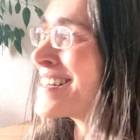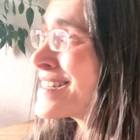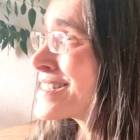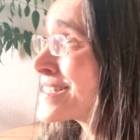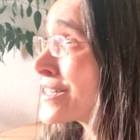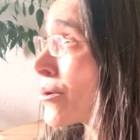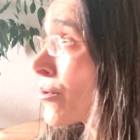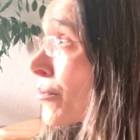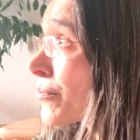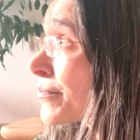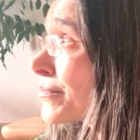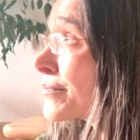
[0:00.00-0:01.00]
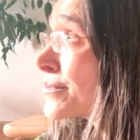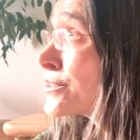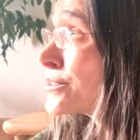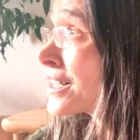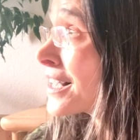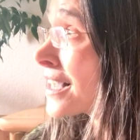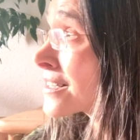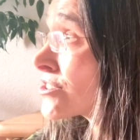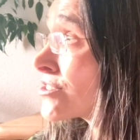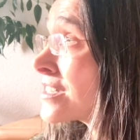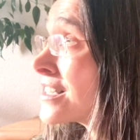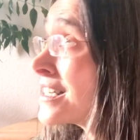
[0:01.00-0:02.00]
So today
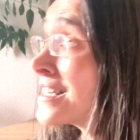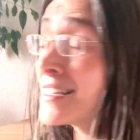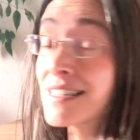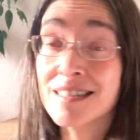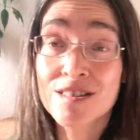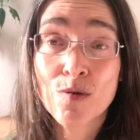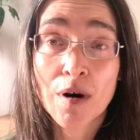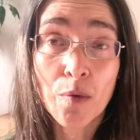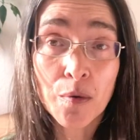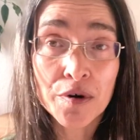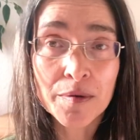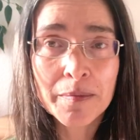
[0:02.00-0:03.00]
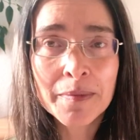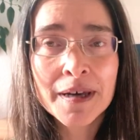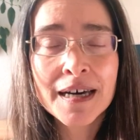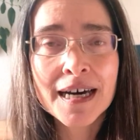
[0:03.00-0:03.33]
actually it's quite warm